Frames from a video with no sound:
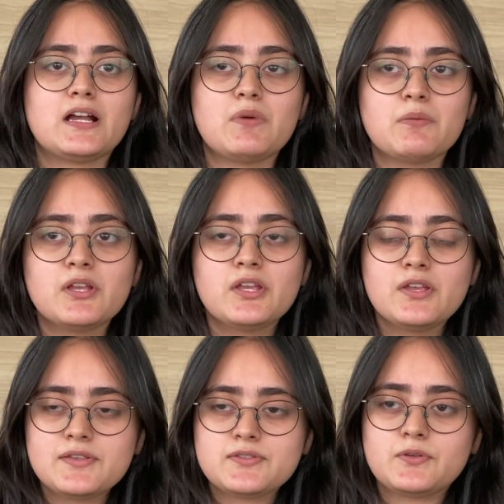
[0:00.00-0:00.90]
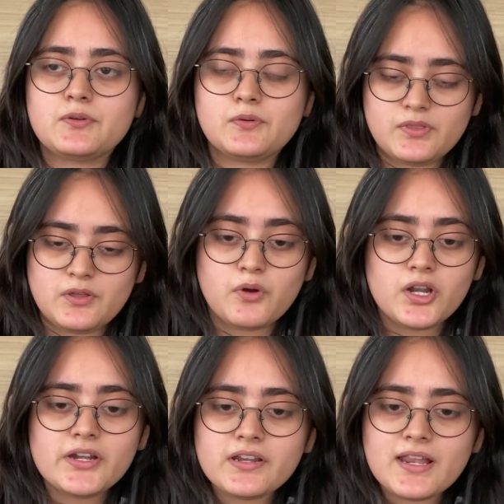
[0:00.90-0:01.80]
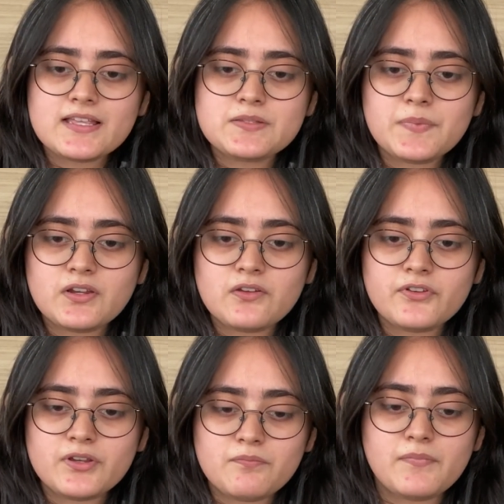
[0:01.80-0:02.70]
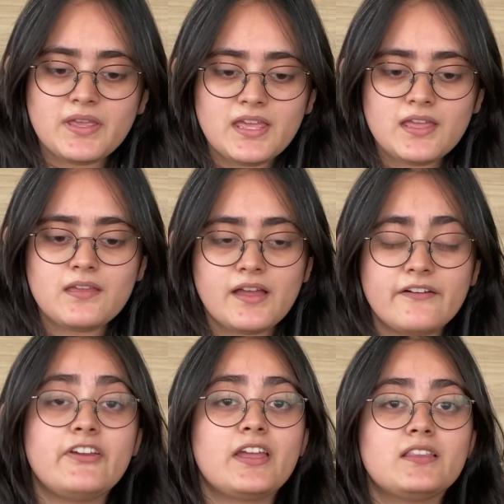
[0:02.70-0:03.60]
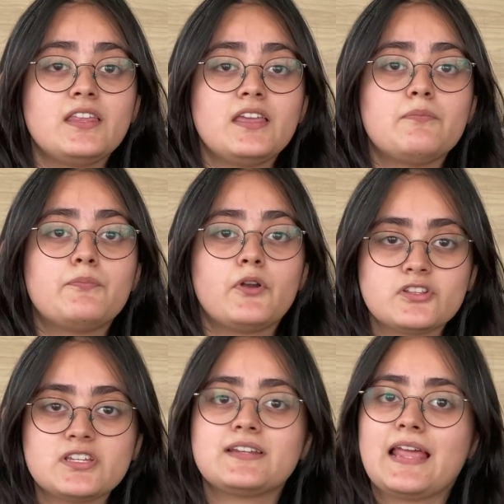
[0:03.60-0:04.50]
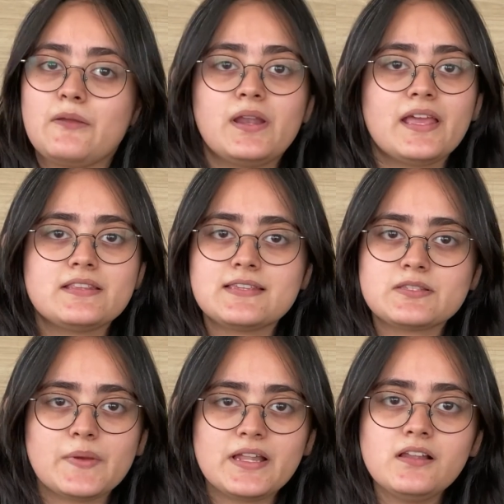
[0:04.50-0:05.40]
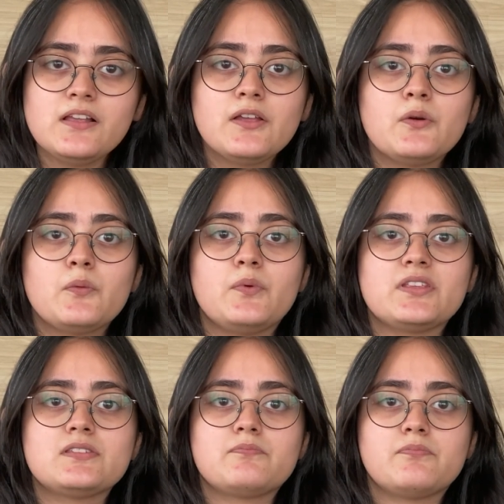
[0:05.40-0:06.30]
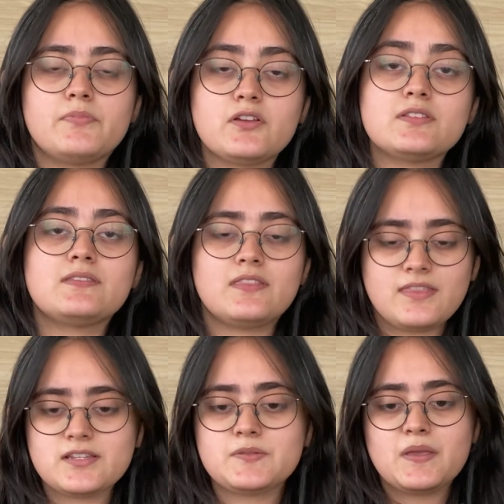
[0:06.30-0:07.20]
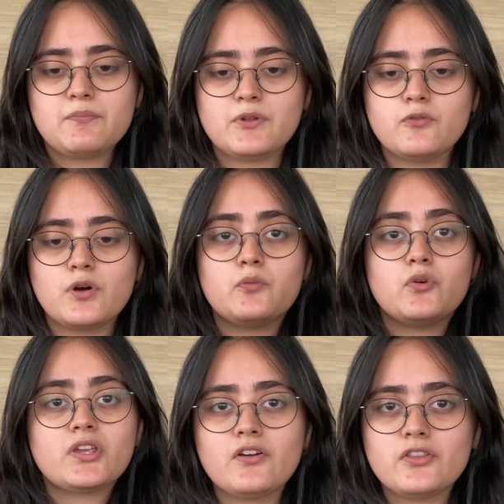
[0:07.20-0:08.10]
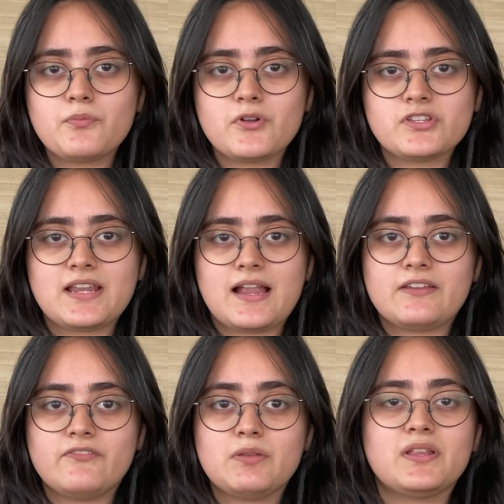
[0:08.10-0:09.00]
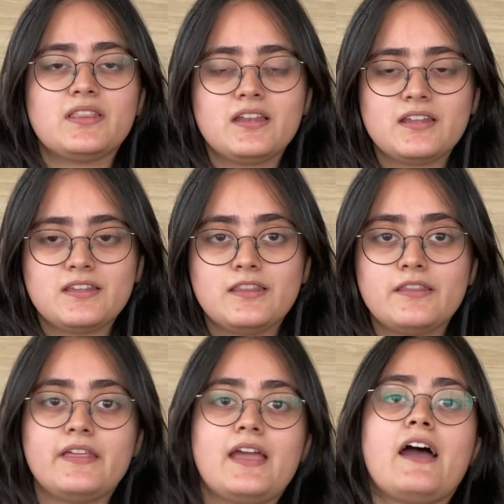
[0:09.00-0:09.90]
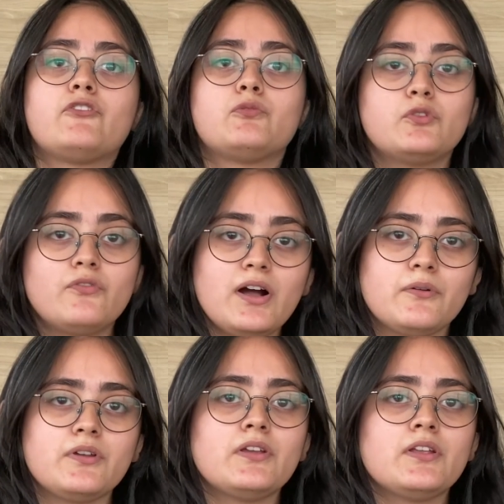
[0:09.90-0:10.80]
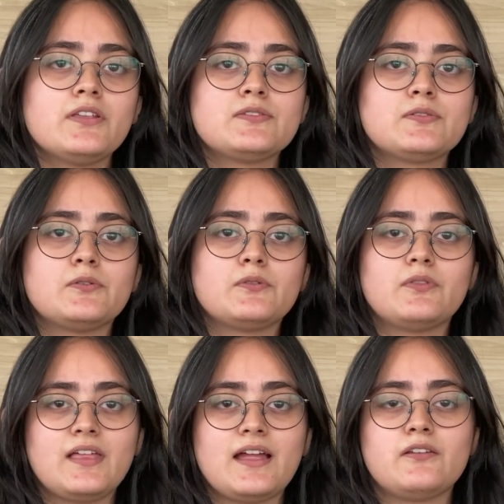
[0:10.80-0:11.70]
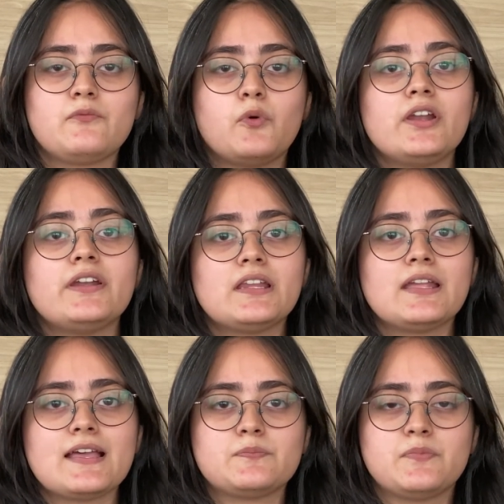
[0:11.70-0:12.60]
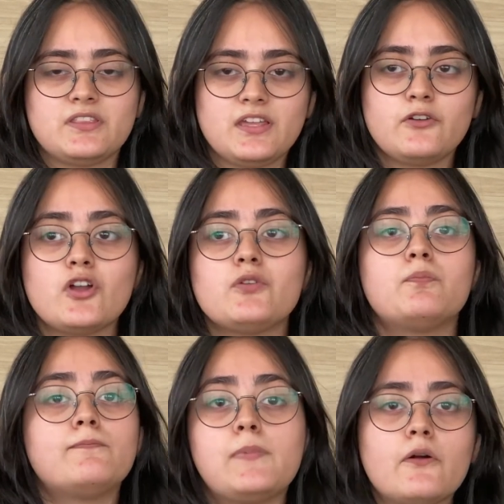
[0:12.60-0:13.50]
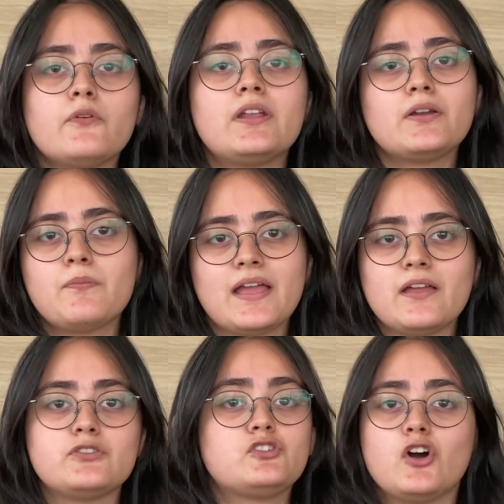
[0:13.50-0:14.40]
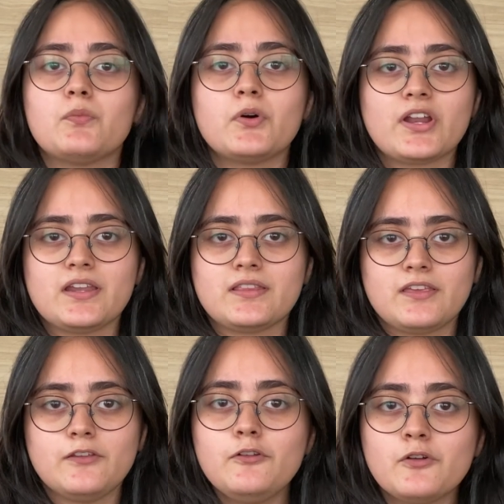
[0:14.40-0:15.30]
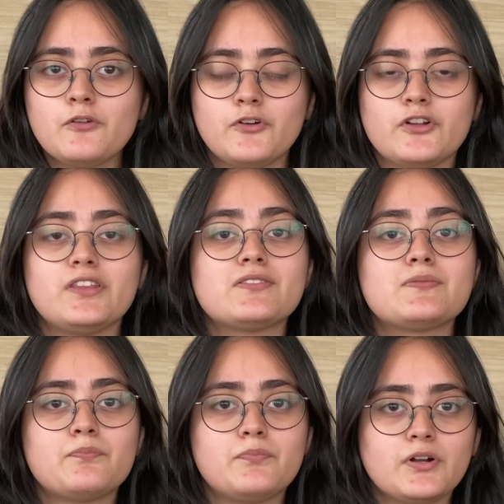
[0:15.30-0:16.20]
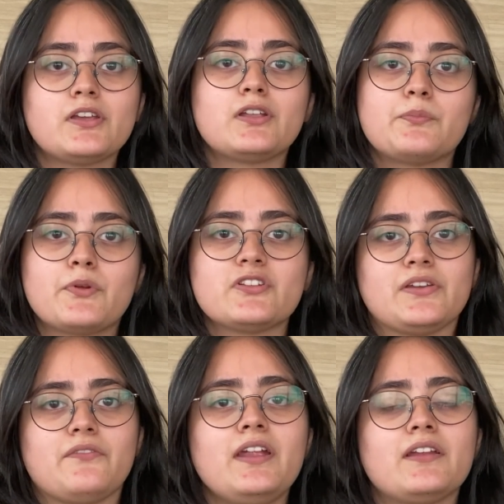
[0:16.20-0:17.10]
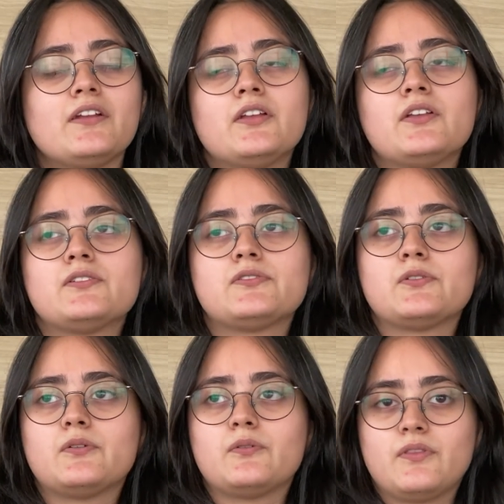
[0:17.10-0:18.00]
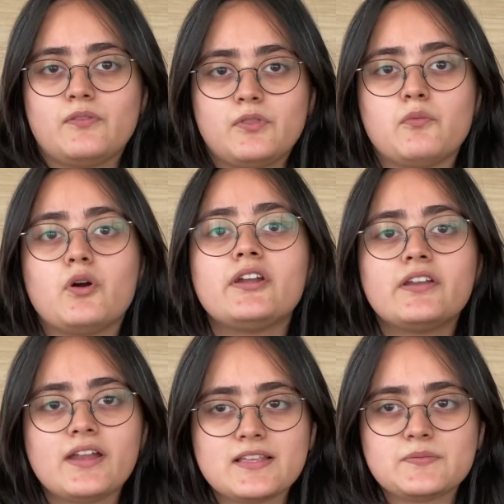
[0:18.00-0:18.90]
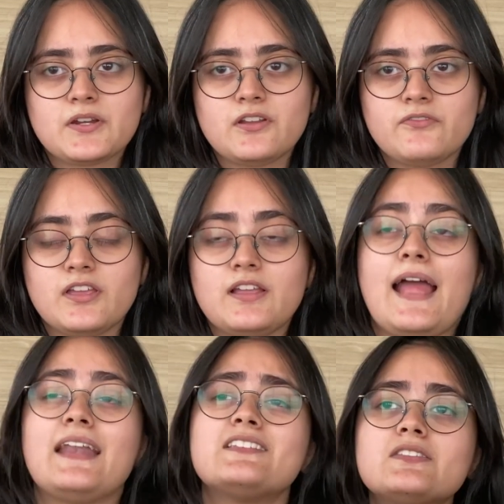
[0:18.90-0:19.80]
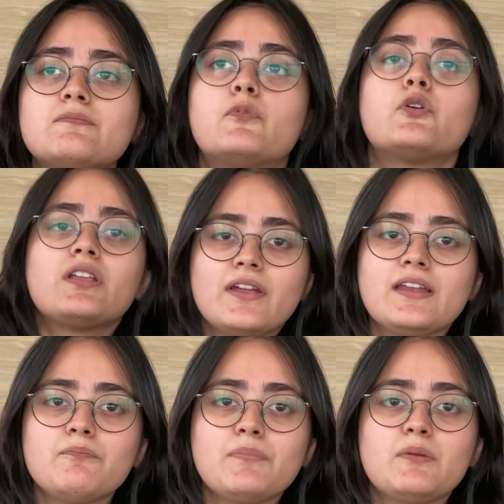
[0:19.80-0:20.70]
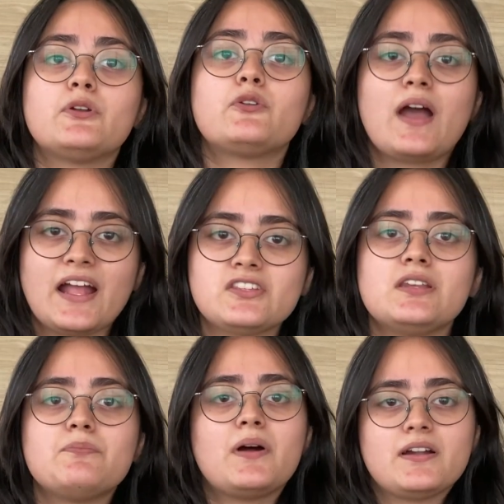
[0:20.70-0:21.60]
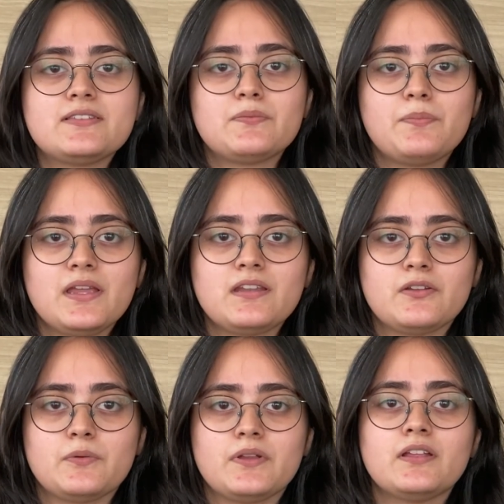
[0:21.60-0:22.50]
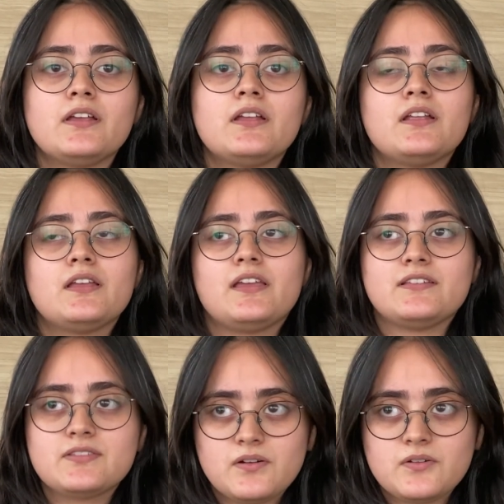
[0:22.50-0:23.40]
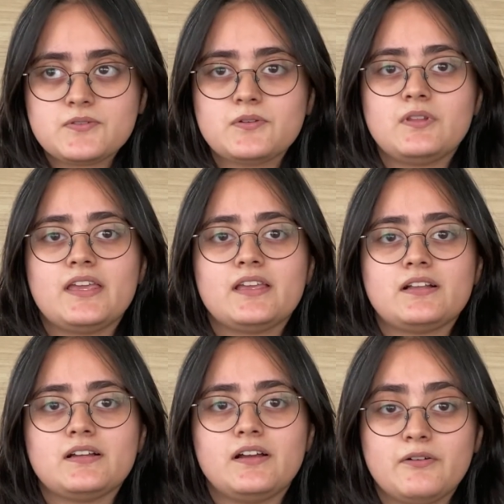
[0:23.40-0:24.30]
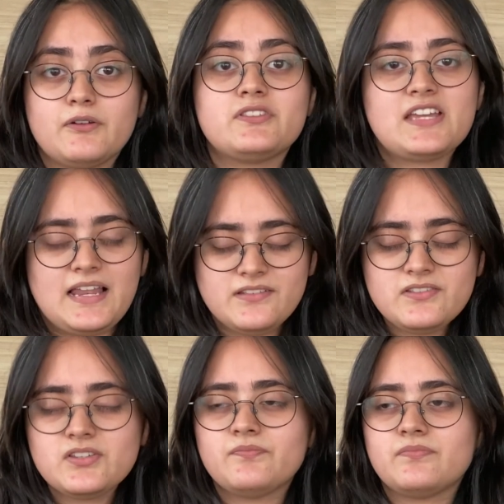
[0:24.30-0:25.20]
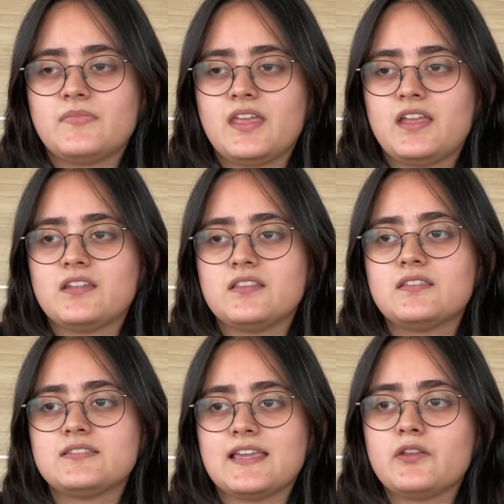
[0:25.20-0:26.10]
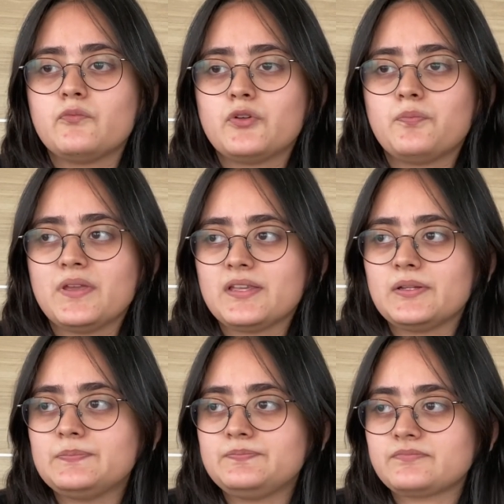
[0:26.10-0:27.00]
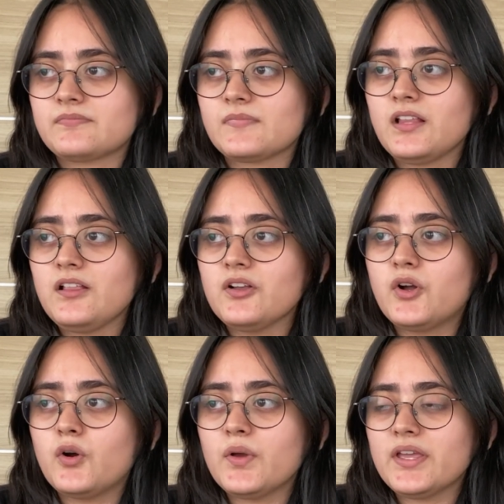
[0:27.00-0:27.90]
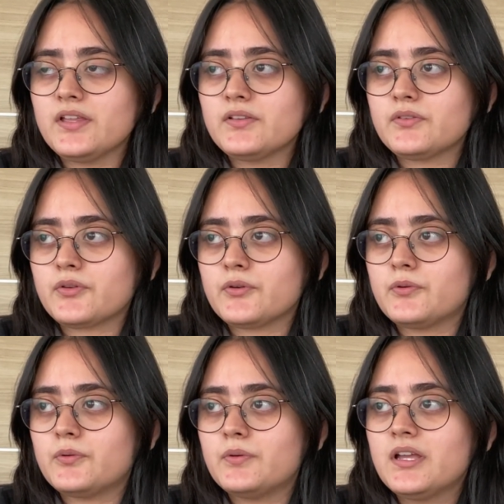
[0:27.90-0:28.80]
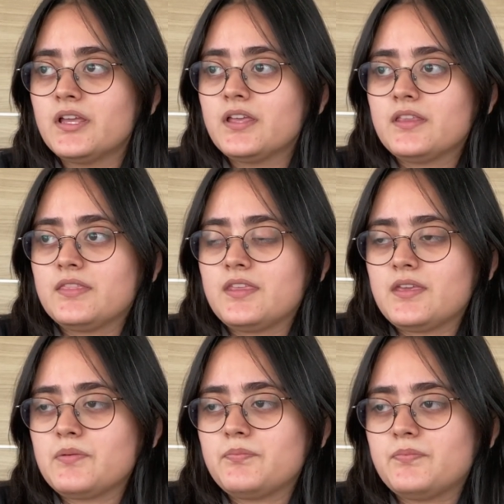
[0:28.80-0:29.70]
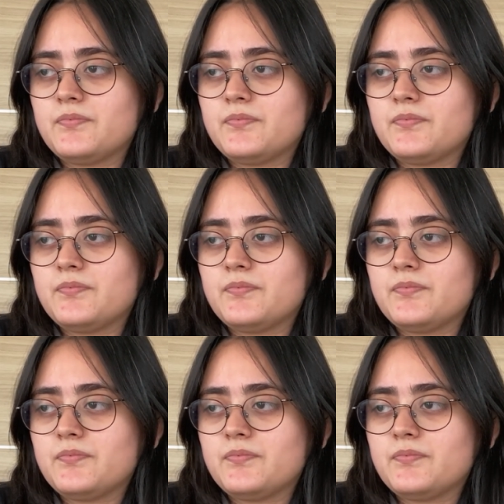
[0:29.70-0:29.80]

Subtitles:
come up. So the voluntary aspect of it may affect the project timelines as well, because there's people who are working on the project actively, but then they have to move out. So that voluntary aspect, they're not bounded by a job or anything for this particular project, right? So the voluntary aspect of things, and just motivating people to actually participate into it, is also like a challenge. Then second would be going through the